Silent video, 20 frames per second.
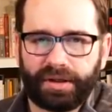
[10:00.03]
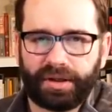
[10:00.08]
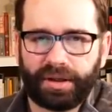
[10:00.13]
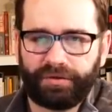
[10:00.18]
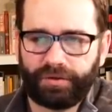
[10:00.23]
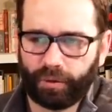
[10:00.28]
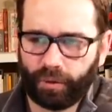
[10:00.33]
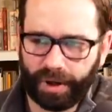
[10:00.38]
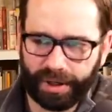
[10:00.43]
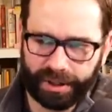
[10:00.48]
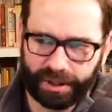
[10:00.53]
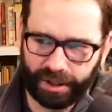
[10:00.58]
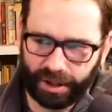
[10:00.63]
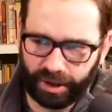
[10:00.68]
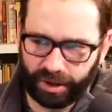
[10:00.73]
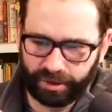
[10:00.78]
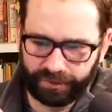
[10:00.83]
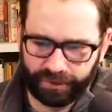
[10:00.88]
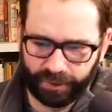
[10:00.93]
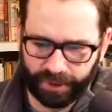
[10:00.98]
If you want to
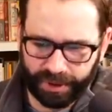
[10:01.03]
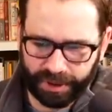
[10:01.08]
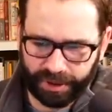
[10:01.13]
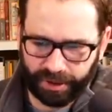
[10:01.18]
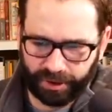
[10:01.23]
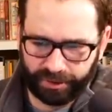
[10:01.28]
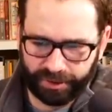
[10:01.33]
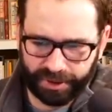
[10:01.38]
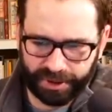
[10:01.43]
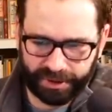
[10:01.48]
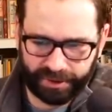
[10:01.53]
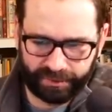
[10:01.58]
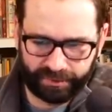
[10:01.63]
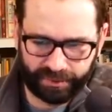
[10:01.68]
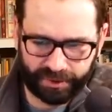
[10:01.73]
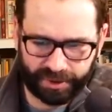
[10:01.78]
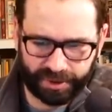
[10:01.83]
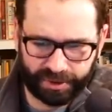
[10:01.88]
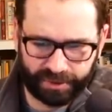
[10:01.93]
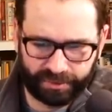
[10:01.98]
go, if you want to go the,
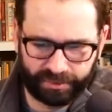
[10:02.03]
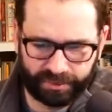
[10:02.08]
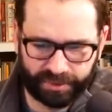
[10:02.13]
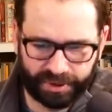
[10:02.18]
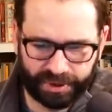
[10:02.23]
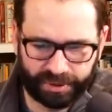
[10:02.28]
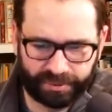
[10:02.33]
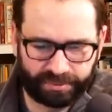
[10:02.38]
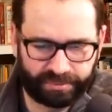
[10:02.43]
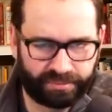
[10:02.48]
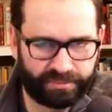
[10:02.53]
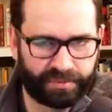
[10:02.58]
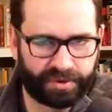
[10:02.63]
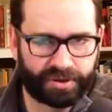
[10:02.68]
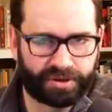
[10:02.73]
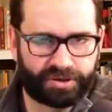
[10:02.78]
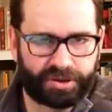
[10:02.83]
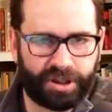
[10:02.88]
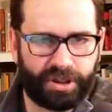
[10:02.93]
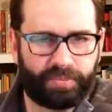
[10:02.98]
the the
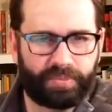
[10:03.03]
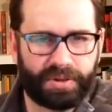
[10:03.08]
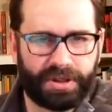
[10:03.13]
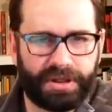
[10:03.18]
the cheap,